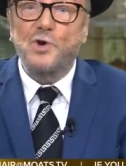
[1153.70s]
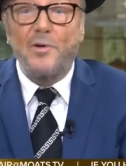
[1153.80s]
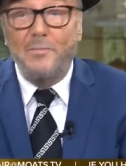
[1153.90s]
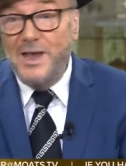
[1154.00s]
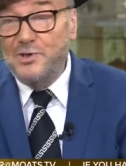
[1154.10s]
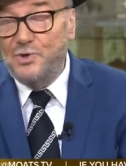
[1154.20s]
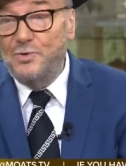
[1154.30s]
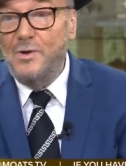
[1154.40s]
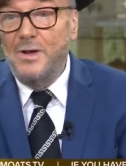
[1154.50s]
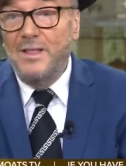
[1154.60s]
to remind
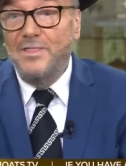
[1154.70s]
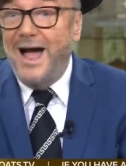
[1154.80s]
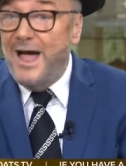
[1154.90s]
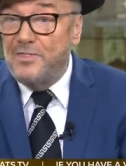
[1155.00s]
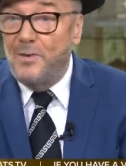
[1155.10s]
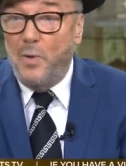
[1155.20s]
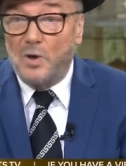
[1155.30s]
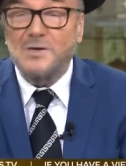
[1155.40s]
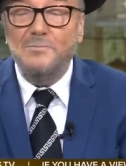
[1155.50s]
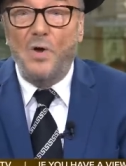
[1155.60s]
you that at the
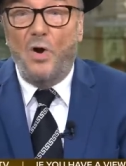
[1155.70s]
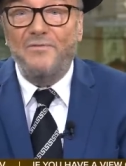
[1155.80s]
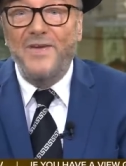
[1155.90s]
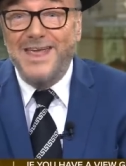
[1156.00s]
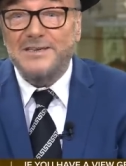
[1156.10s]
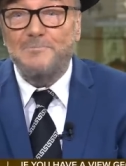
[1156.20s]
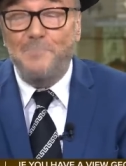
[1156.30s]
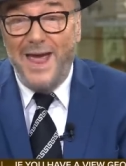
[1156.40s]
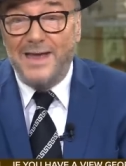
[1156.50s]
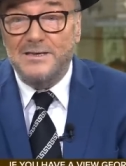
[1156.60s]
bottom of his
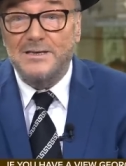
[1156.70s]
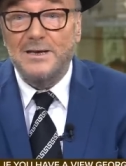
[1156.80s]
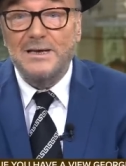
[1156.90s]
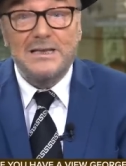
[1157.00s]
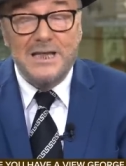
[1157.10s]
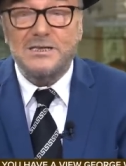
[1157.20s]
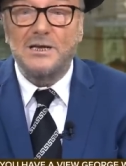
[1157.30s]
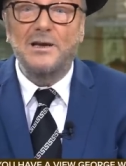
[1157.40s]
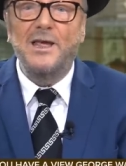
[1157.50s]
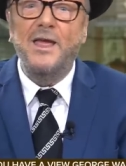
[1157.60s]
bed,
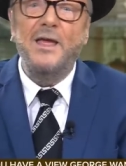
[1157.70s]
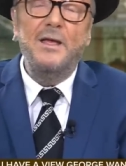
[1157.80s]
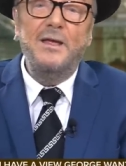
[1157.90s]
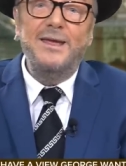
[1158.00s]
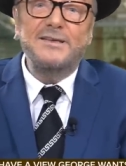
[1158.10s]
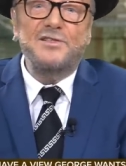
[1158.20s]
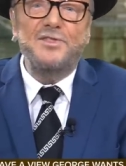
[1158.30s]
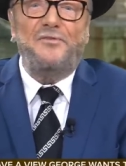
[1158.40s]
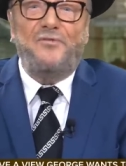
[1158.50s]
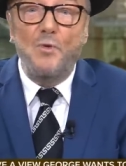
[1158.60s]
literally,
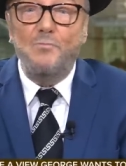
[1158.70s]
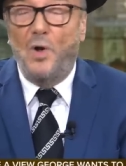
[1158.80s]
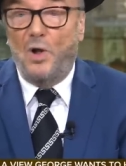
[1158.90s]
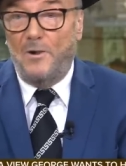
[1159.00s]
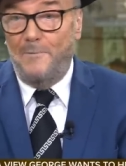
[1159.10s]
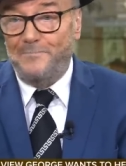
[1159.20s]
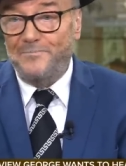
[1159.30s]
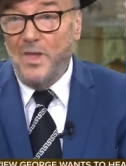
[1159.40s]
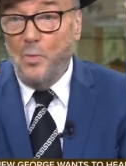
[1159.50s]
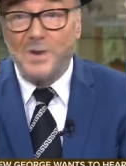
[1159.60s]
is the
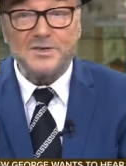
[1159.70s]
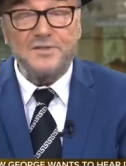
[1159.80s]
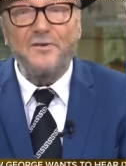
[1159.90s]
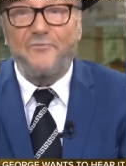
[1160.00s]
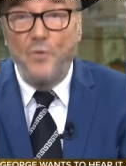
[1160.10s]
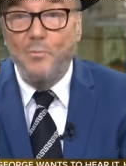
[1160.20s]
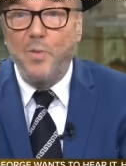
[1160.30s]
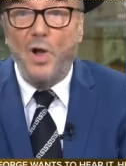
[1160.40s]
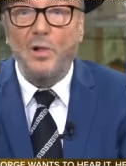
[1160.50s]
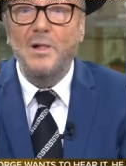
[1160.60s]
football. What's the
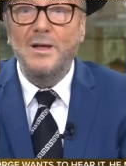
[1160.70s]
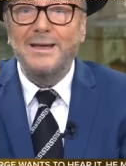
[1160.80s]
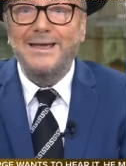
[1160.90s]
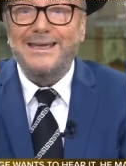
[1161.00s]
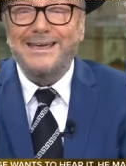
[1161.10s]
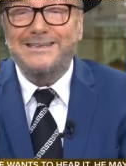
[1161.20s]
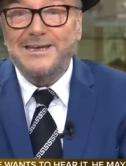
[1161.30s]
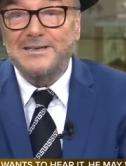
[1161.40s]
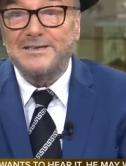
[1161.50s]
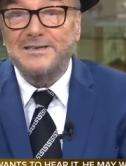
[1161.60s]
football?
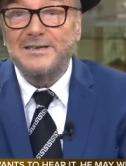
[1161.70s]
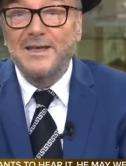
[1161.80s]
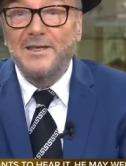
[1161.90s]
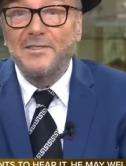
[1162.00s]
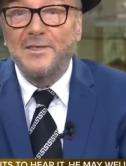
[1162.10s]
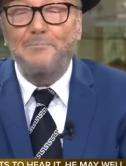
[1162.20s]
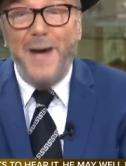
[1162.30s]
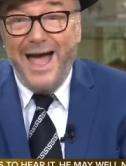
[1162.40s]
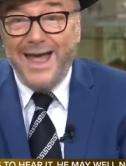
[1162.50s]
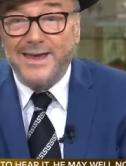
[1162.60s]
It is the
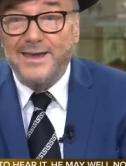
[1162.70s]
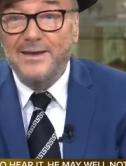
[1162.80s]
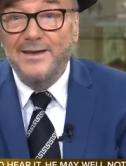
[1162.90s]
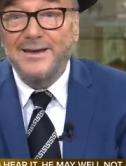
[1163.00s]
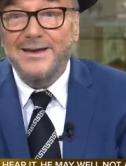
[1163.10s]
bag